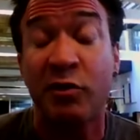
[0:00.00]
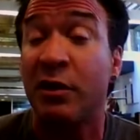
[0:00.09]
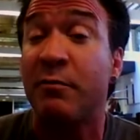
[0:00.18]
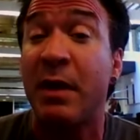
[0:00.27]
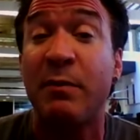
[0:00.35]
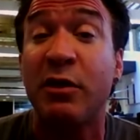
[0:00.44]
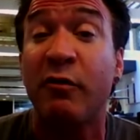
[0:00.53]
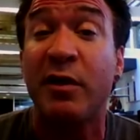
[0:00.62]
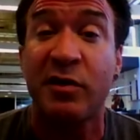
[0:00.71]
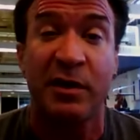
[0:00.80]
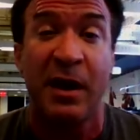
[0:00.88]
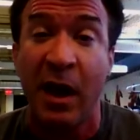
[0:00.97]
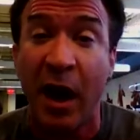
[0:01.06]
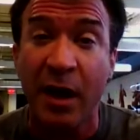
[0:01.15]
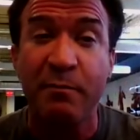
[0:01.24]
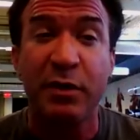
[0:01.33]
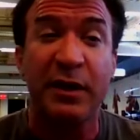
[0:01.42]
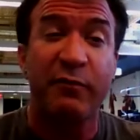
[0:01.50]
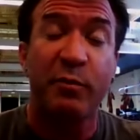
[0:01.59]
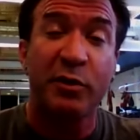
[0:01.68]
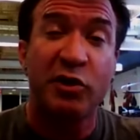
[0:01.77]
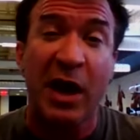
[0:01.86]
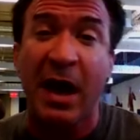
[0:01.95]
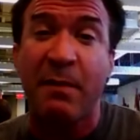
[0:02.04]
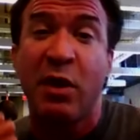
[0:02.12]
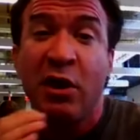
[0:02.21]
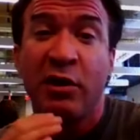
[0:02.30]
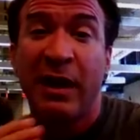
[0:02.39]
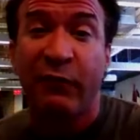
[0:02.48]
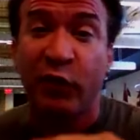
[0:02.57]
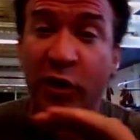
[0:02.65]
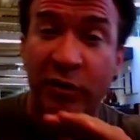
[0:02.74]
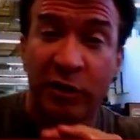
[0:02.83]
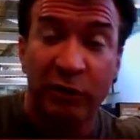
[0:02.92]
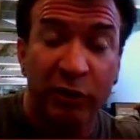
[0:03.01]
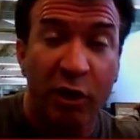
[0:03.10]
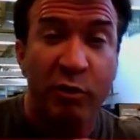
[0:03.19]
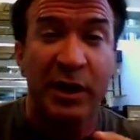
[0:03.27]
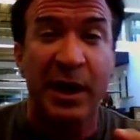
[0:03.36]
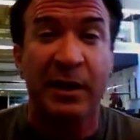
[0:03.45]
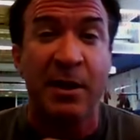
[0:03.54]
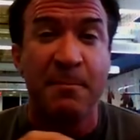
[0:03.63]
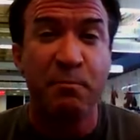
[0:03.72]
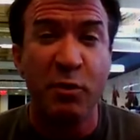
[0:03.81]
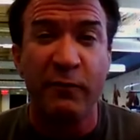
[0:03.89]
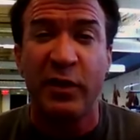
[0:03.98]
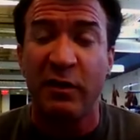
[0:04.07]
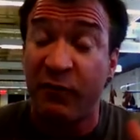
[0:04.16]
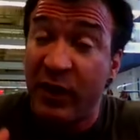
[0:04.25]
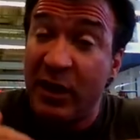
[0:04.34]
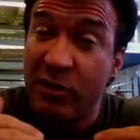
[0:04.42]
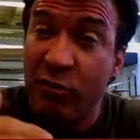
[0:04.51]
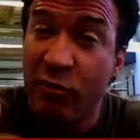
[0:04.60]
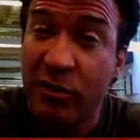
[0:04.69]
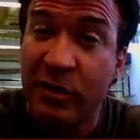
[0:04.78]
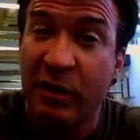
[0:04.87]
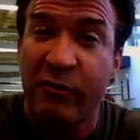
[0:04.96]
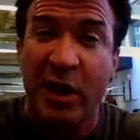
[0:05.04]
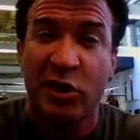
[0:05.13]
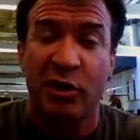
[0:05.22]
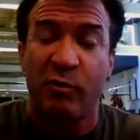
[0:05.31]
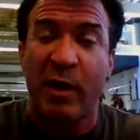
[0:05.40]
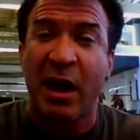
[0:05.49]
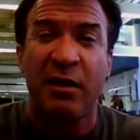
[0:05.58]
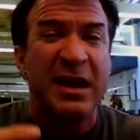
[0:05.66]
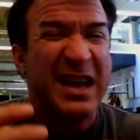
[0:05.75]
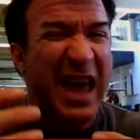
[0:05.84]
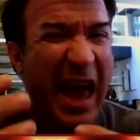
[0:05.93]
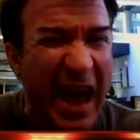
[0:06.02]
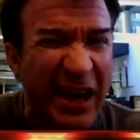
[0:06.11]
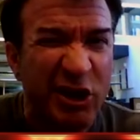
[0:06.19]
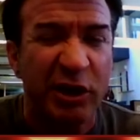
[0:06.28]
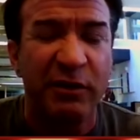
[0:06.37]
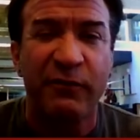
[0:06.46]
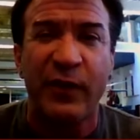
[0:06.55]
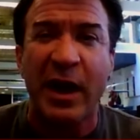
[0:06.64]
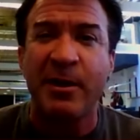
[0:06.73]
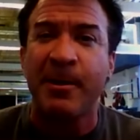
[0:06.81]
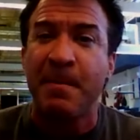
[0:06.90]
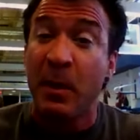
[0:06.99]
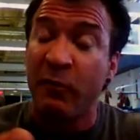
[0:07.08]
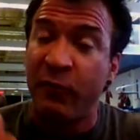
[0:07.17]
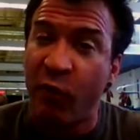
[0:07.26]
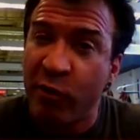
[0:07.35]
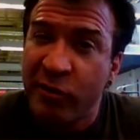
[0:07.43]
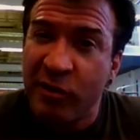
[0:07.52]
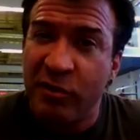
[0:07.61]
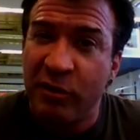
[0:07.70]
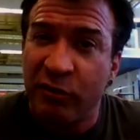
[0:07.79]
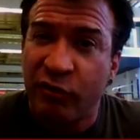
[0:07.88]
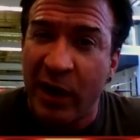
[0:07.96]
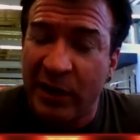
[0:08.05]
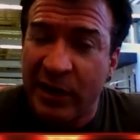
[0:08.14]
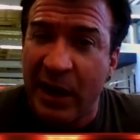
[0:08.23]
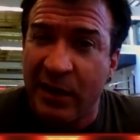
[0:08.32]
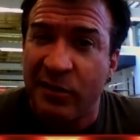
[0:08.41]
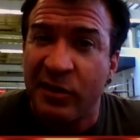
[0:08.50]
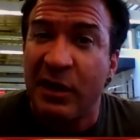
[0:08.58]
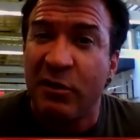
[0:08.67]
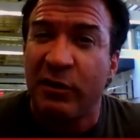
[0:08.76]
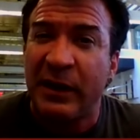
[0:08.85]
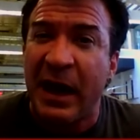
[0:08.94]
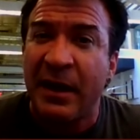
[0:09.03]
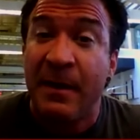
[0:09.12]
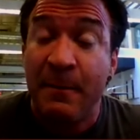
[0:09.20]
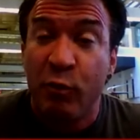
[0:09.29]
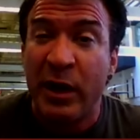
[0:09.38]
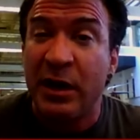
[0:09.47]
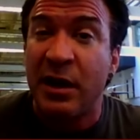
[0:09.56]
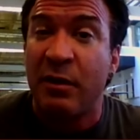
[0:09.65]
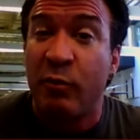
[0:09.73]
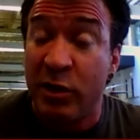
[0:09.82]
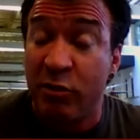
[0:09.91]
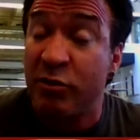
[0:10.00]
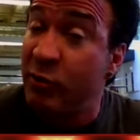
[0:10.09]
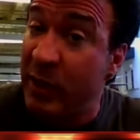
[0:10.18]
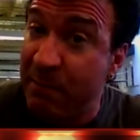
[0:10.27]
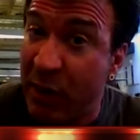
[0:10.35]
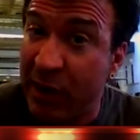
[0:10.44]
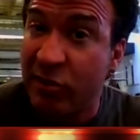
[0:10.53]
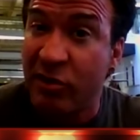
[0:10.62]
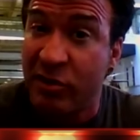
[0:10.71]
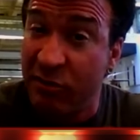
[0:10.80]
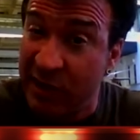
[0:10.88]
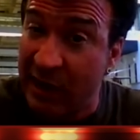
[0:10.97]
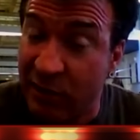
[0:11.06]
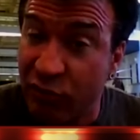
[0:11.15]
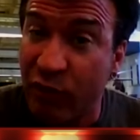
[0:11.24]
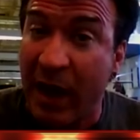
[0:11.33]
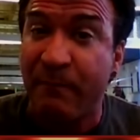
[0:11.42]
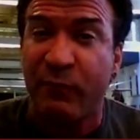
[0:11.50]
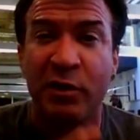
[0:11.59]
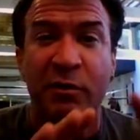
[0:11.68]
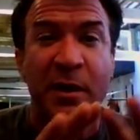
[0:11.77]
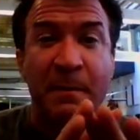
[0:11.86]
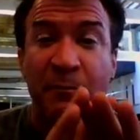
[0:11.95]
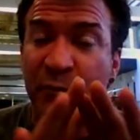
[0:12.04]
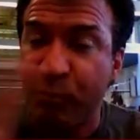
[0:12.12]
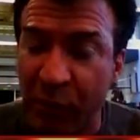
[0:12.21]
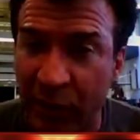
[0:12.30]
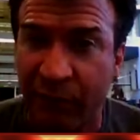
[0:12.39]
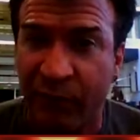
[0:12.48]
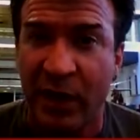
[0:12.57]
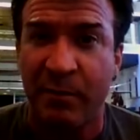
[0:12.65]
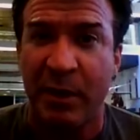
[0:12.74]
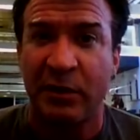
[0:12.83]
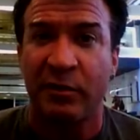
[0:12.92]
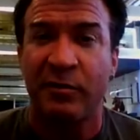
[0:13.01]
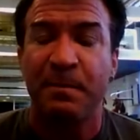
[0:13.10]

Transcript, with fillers: Still, maybe there isn't. Hmm. Unbelievable jab, left hook to low kick, moves his feet, uses aggression well, action fighter, forces you to try to take his single leg. When he do, when you do, he punishes you, sets a trap for you. Of course. Brilliant fundamentals.